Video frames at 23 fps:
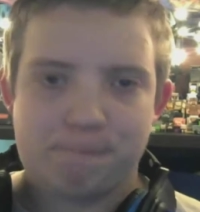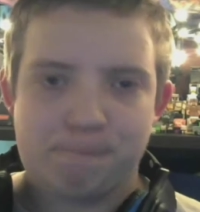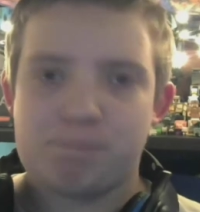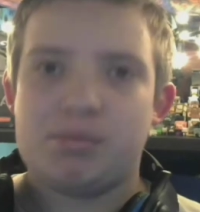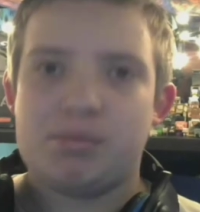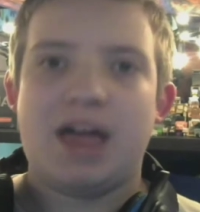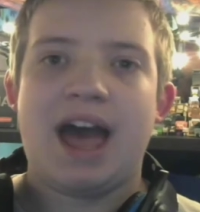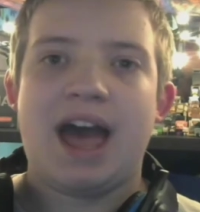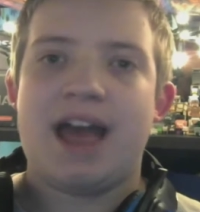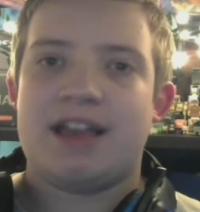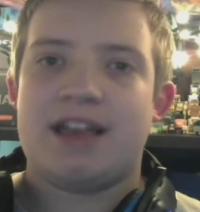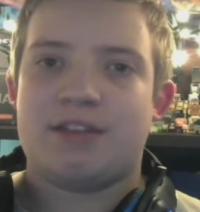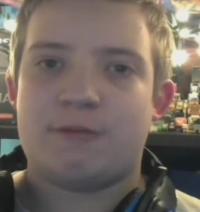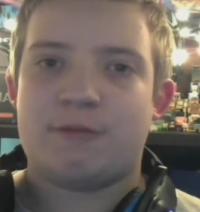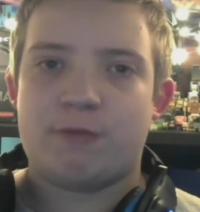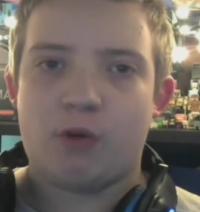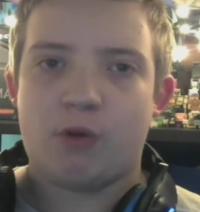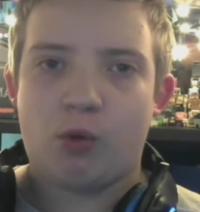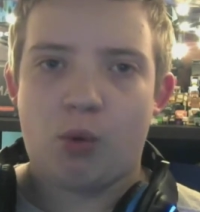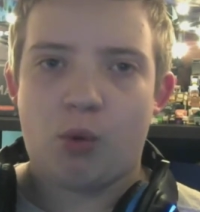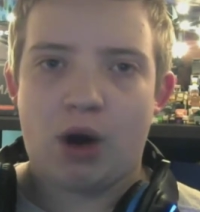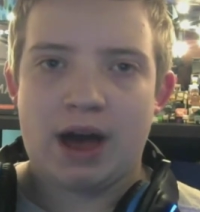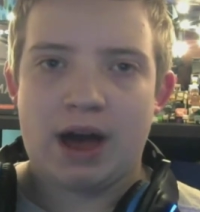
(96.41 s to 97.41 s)
last
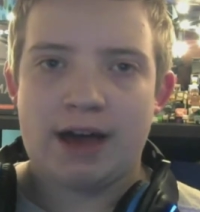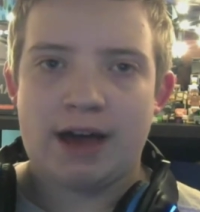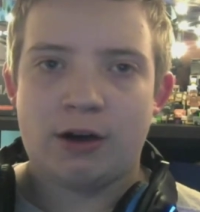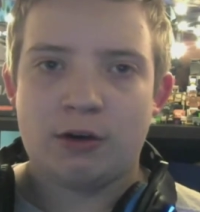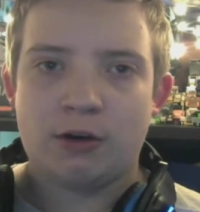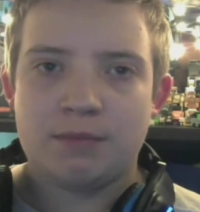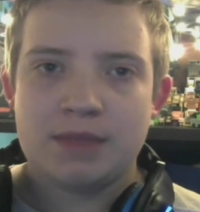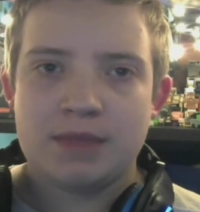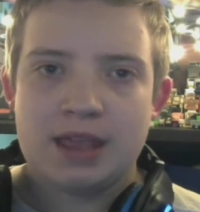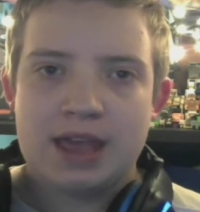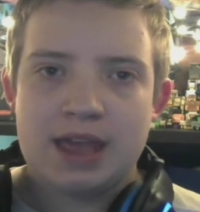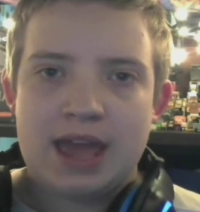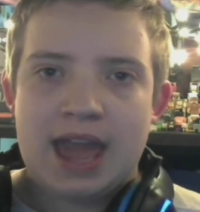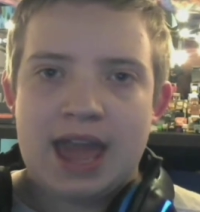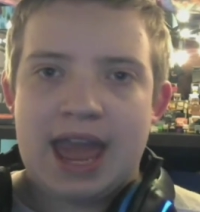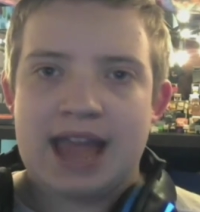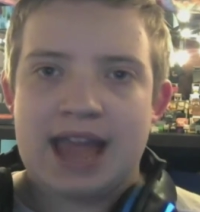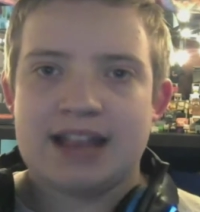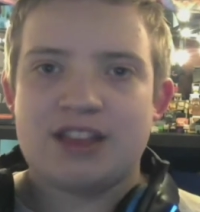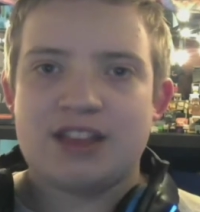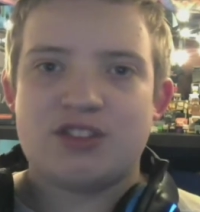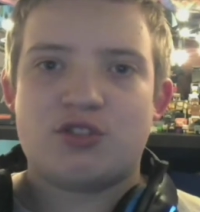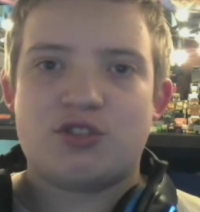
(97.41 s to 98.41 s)
for a while
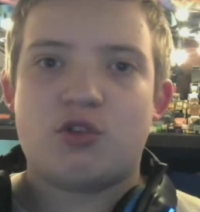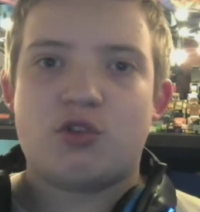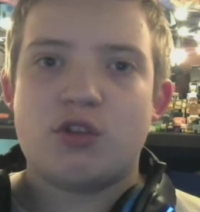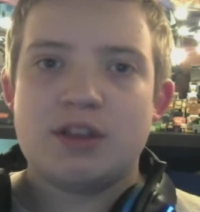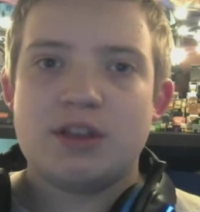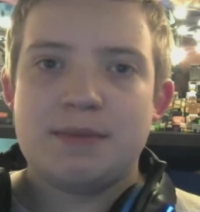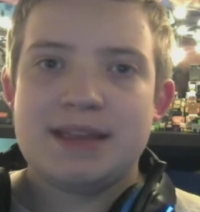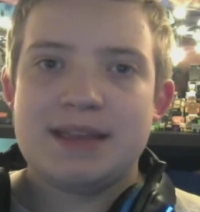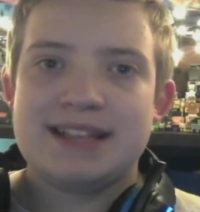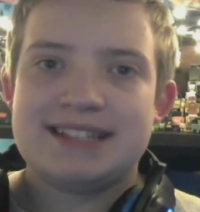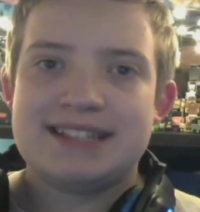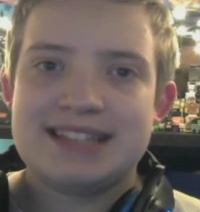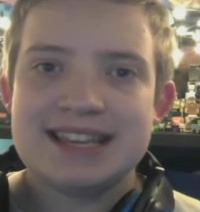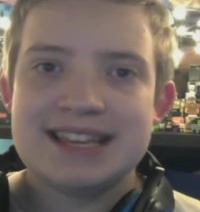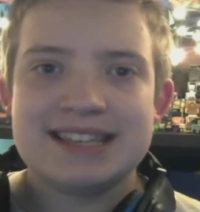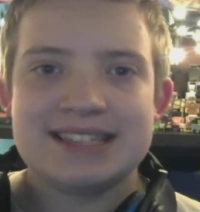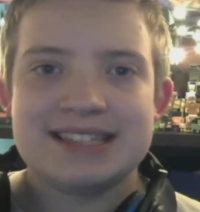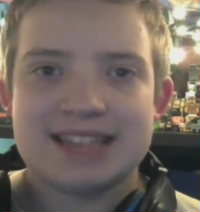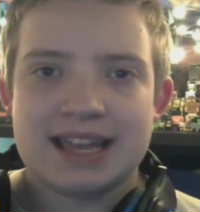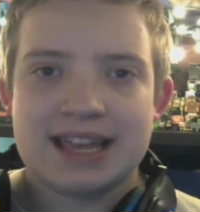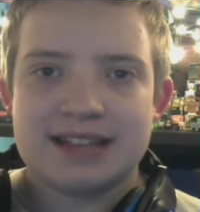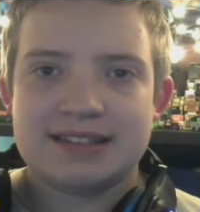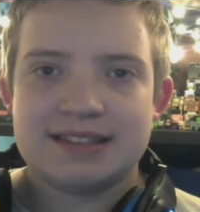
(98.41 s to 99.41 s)
and is going to be
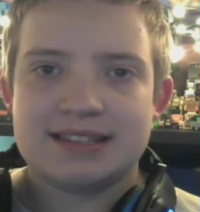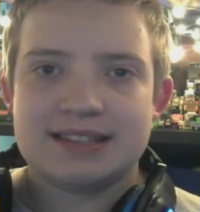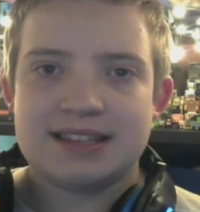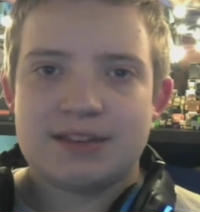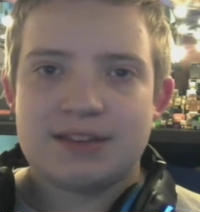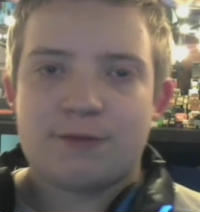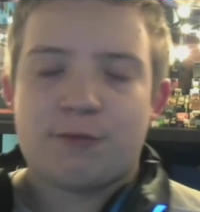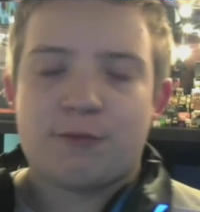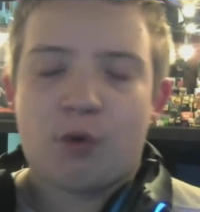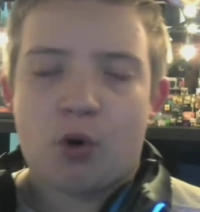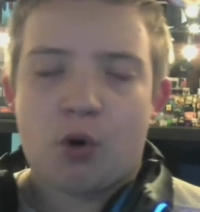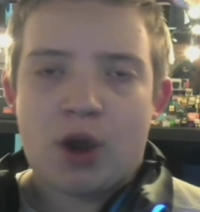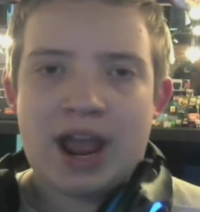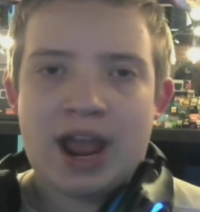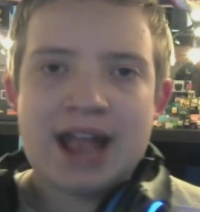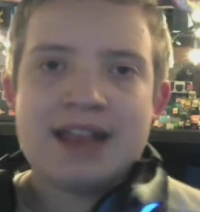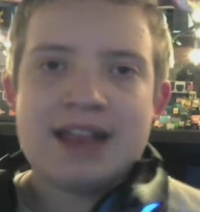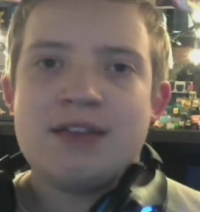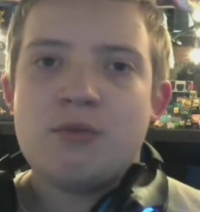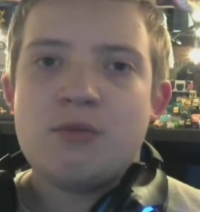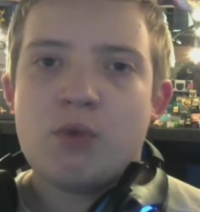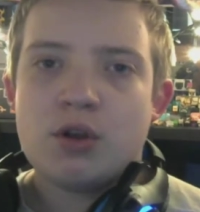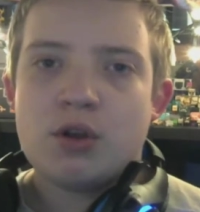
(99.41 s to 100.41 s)
decent for
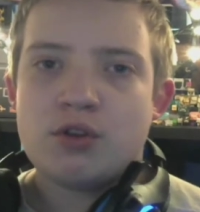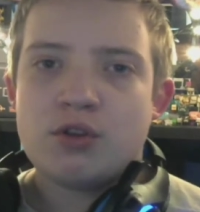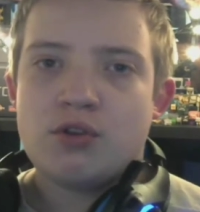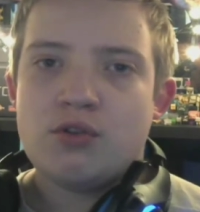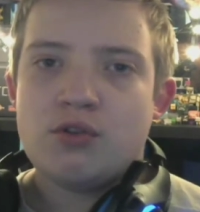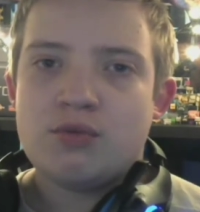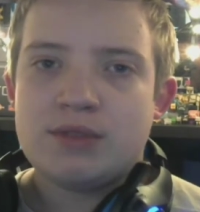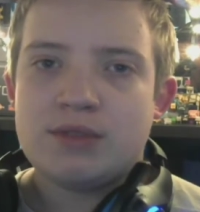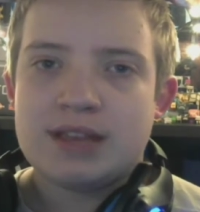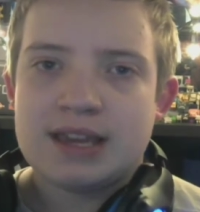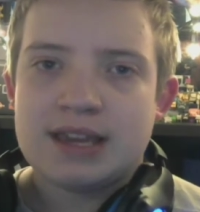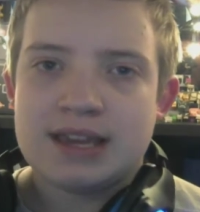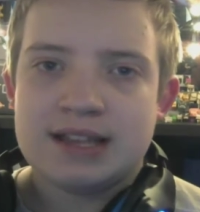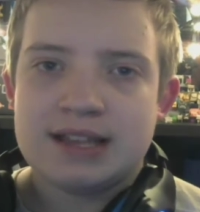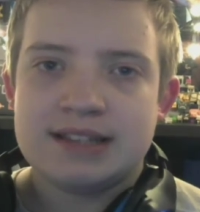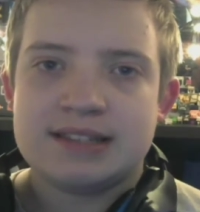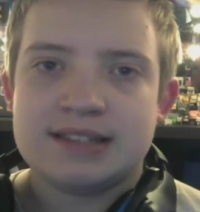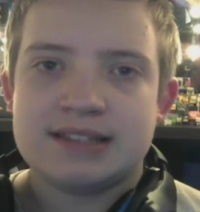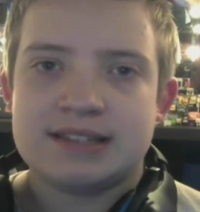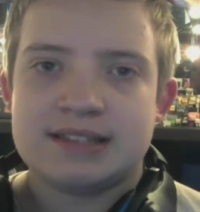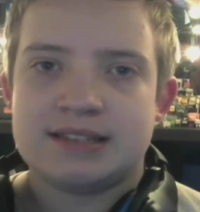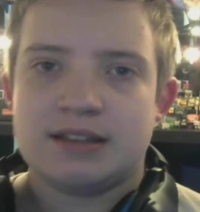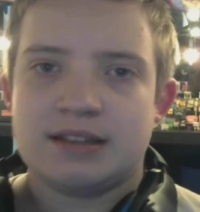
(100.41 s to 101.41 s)
anyone who
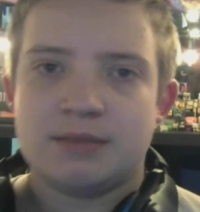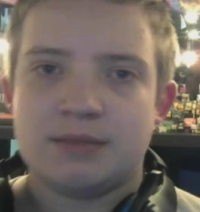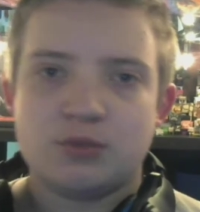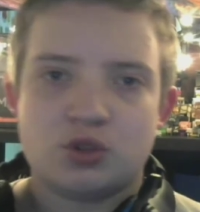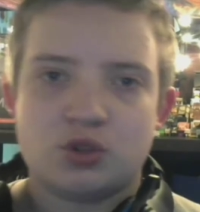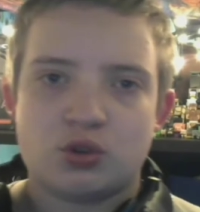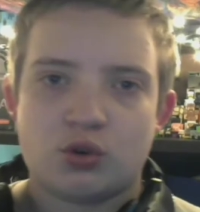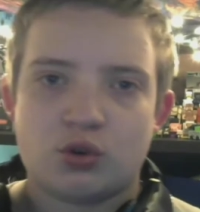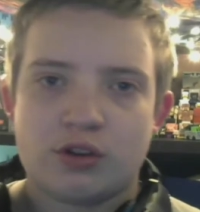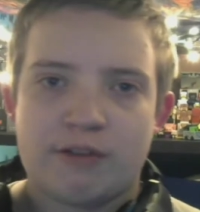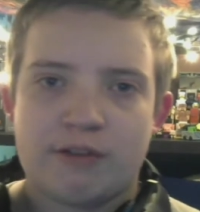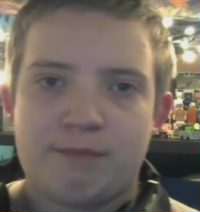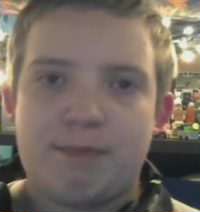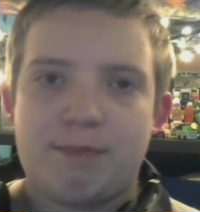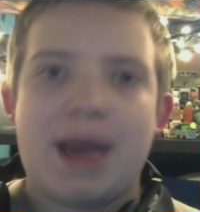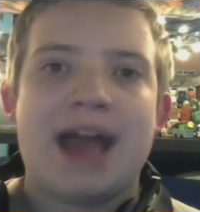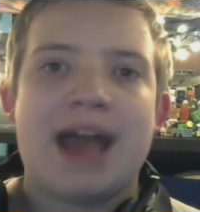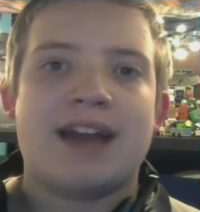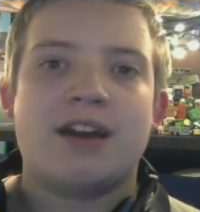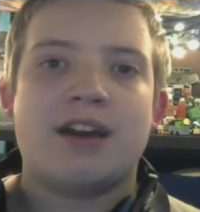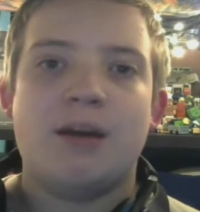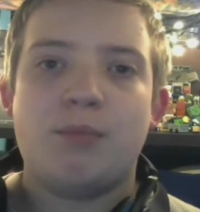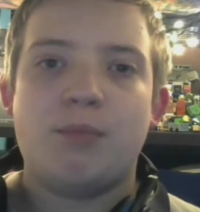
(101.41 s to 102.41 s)
needs some sort of
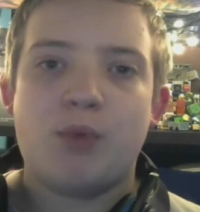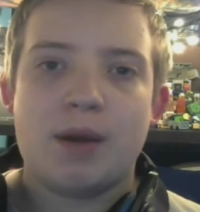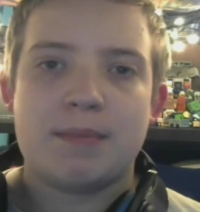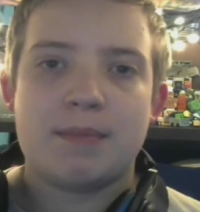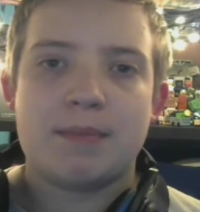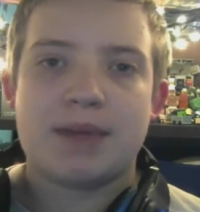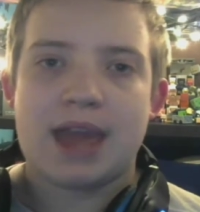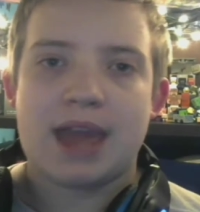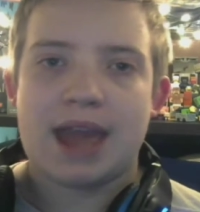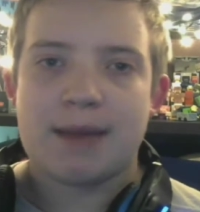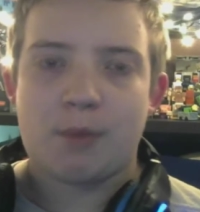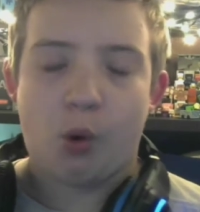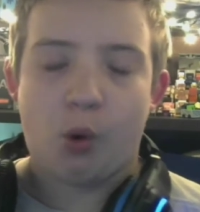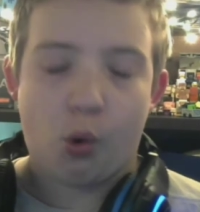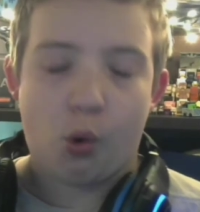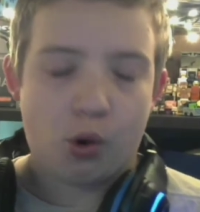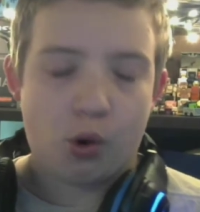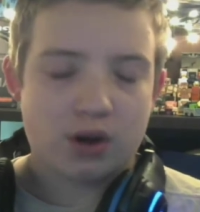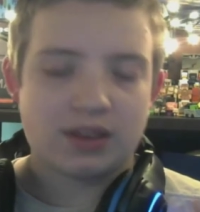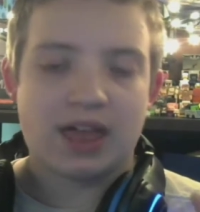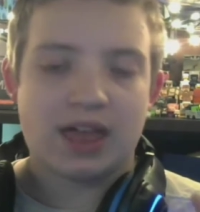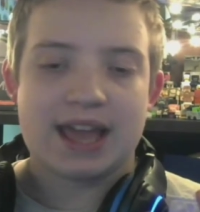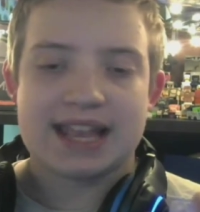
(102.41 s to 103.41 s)
backup webcam
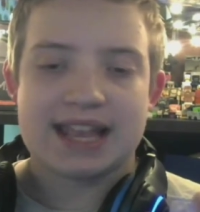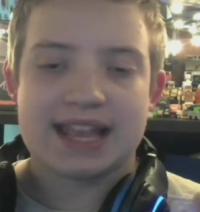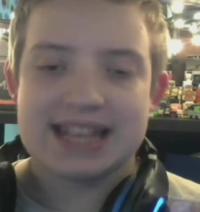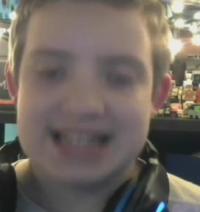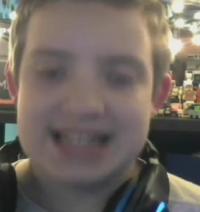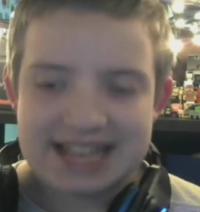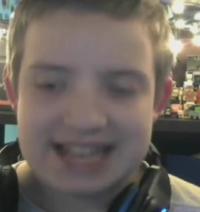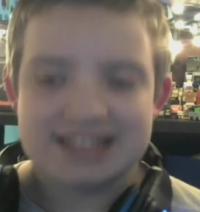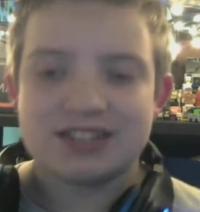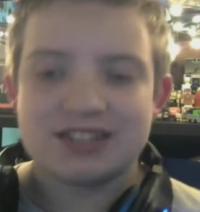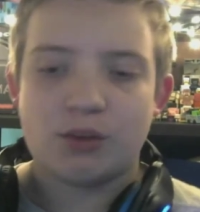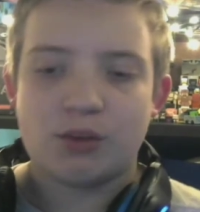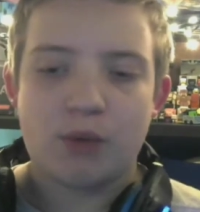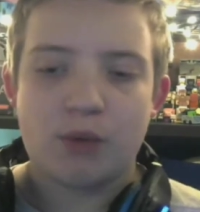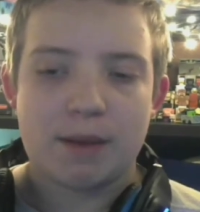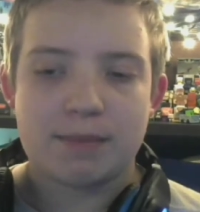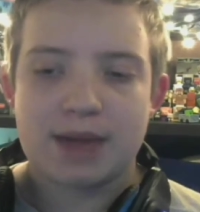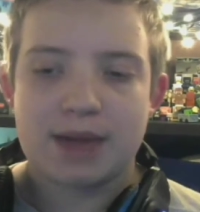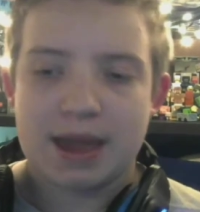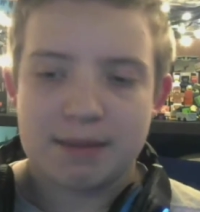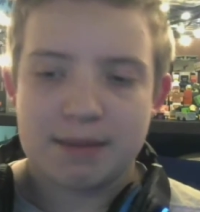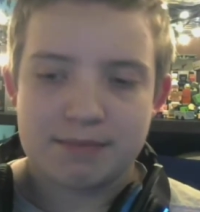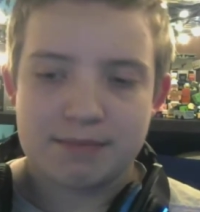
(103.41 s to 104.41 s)
or like needs a
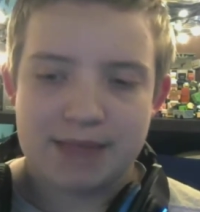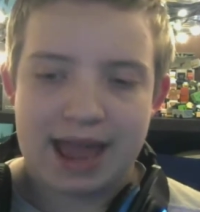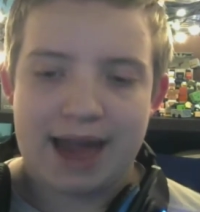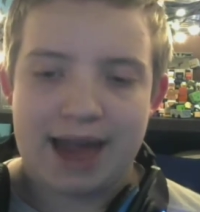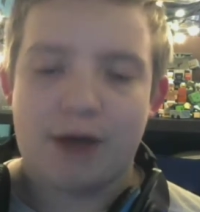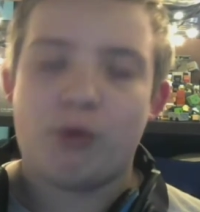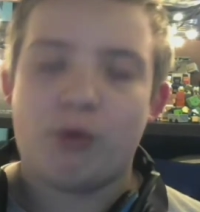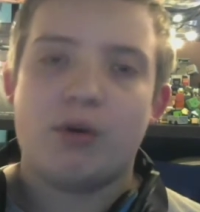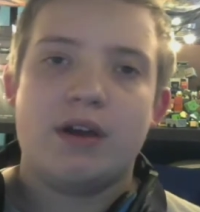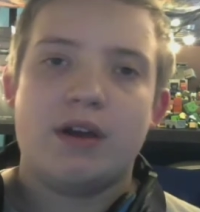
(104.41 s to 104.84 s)
webcam now.